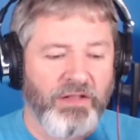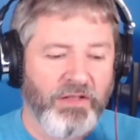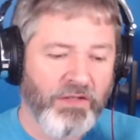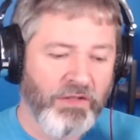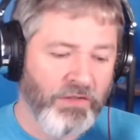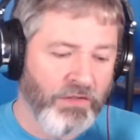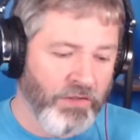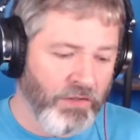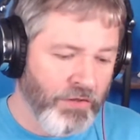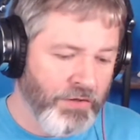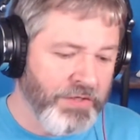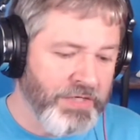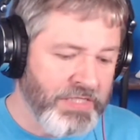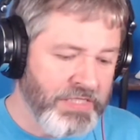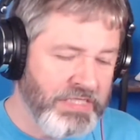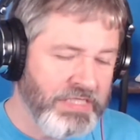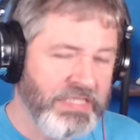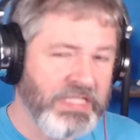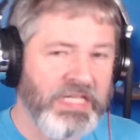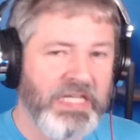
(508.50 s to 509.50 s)
Look
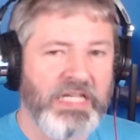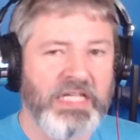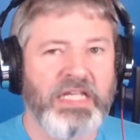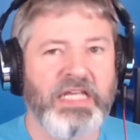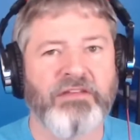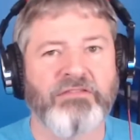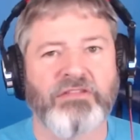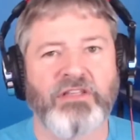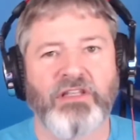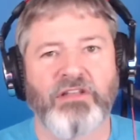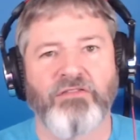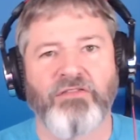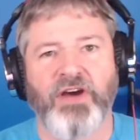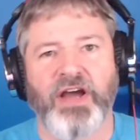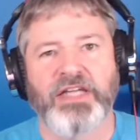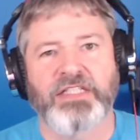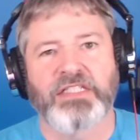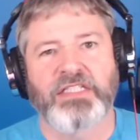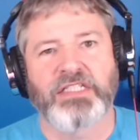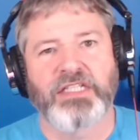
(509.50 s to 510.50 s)
and see if the
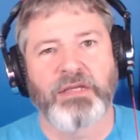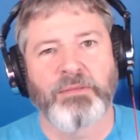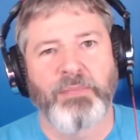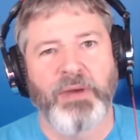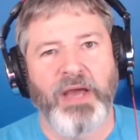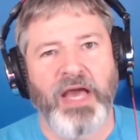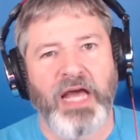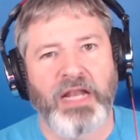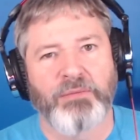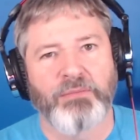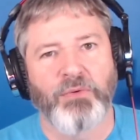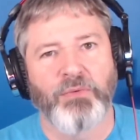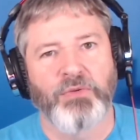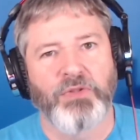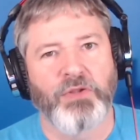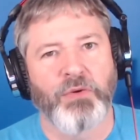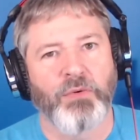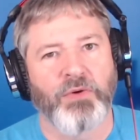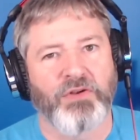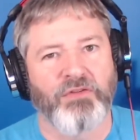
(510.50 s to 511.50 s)
device is compatible
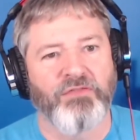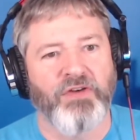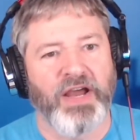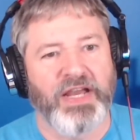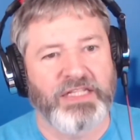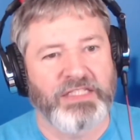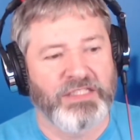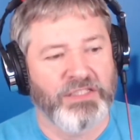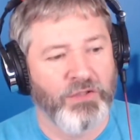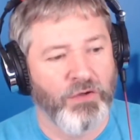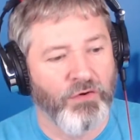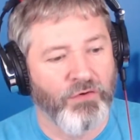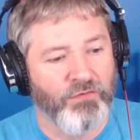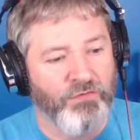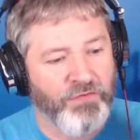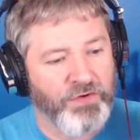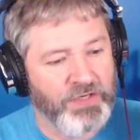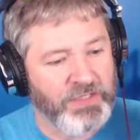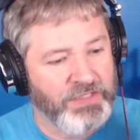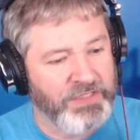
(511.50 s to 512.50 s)
with your device. So,
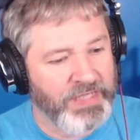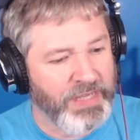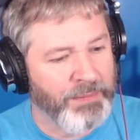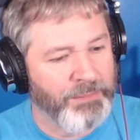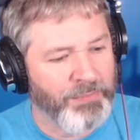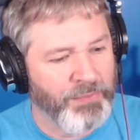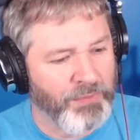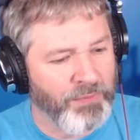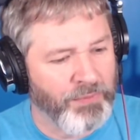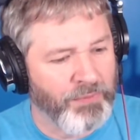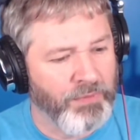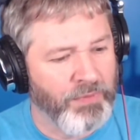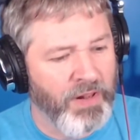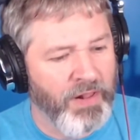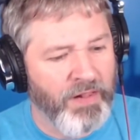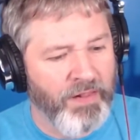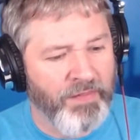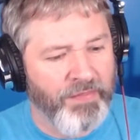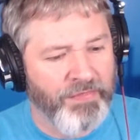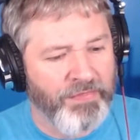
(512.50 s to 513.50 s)
for example,
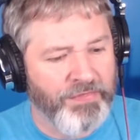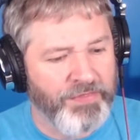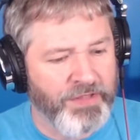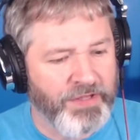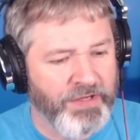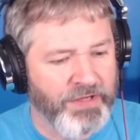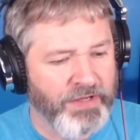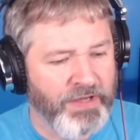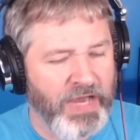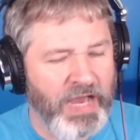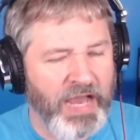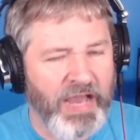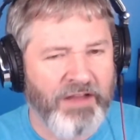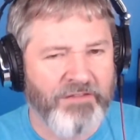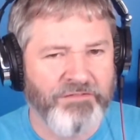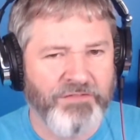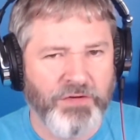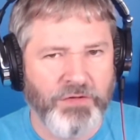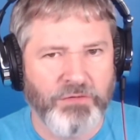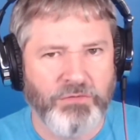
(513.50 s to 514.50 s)
the
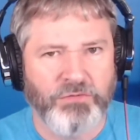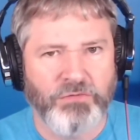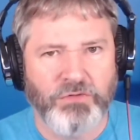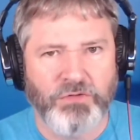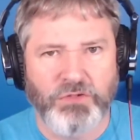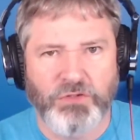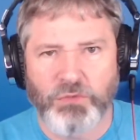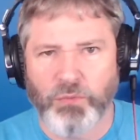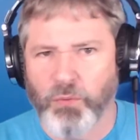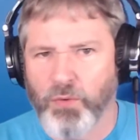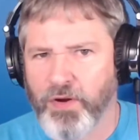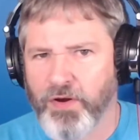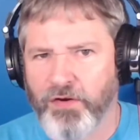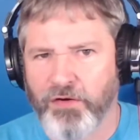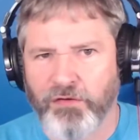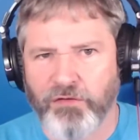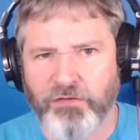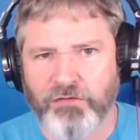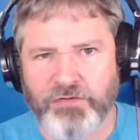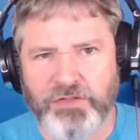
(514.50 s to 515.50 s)
iPhone
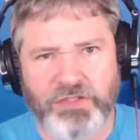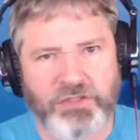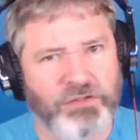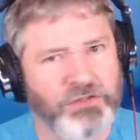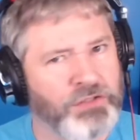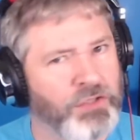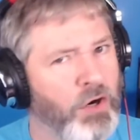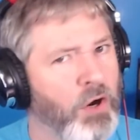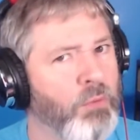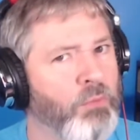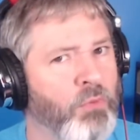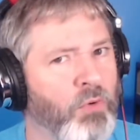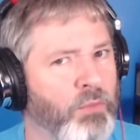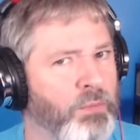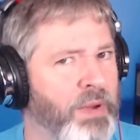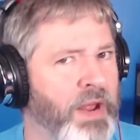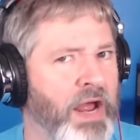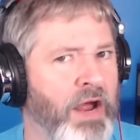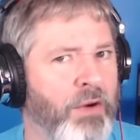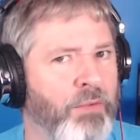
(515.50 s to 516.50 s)
12s draw more
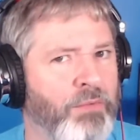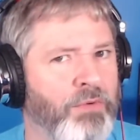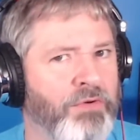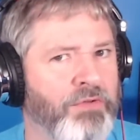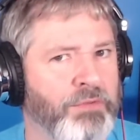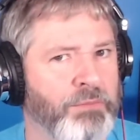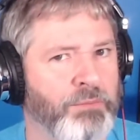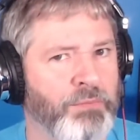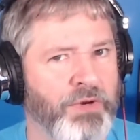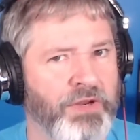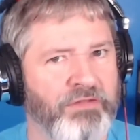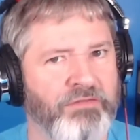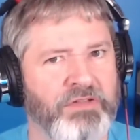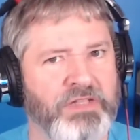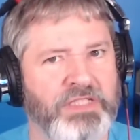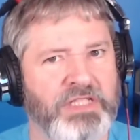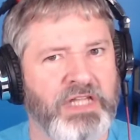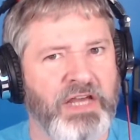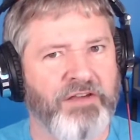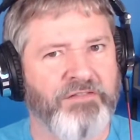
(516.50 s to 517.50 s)
power than
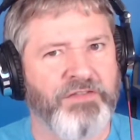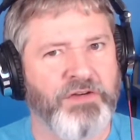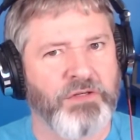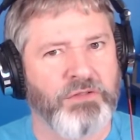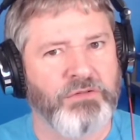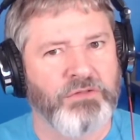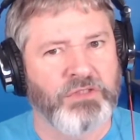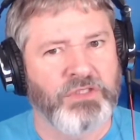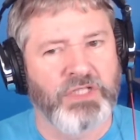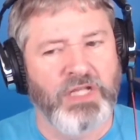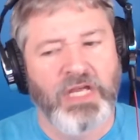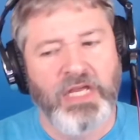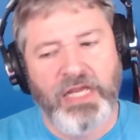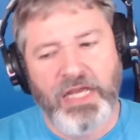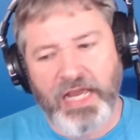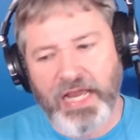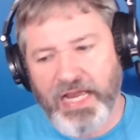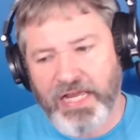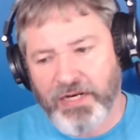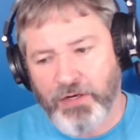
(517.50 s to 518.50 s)
previous iPhones.
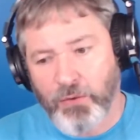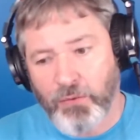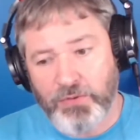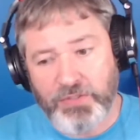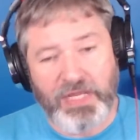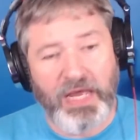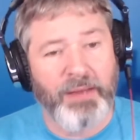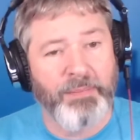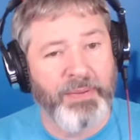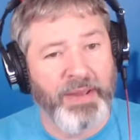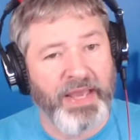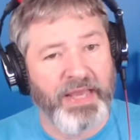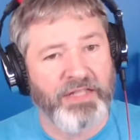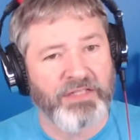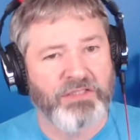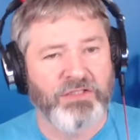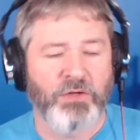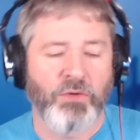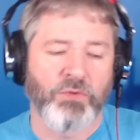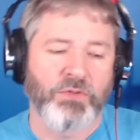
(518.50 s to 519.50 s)
And, of course,
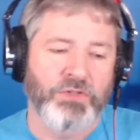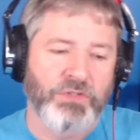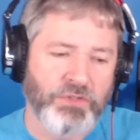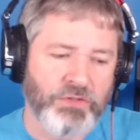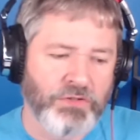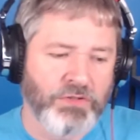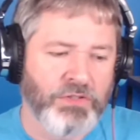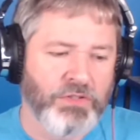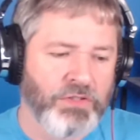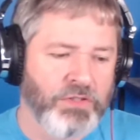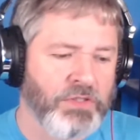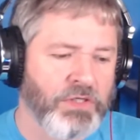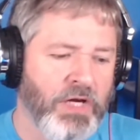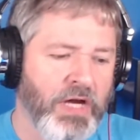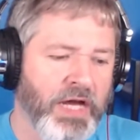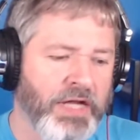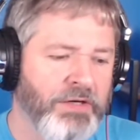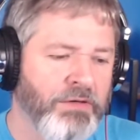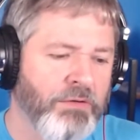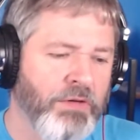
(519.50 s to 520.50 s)
iPads. Of course,
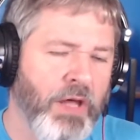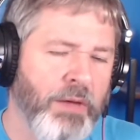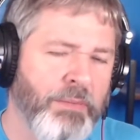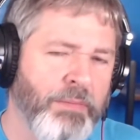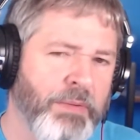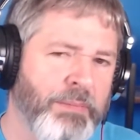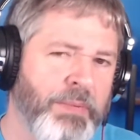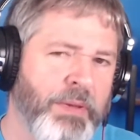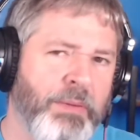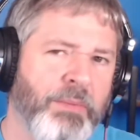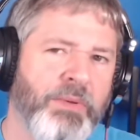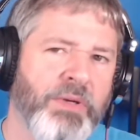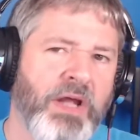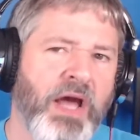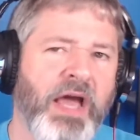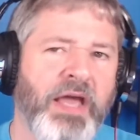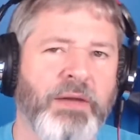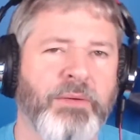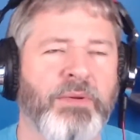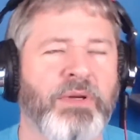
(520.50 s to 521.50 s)
I don't know how many people would
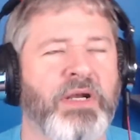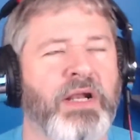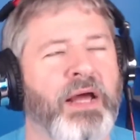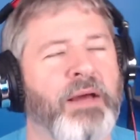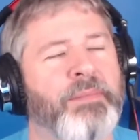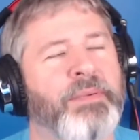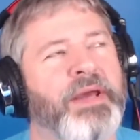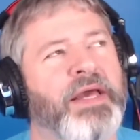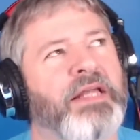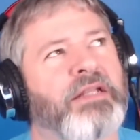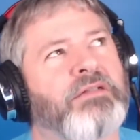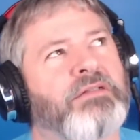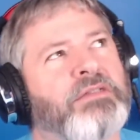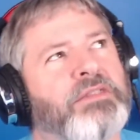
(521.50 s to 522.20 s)
hike with an iPad.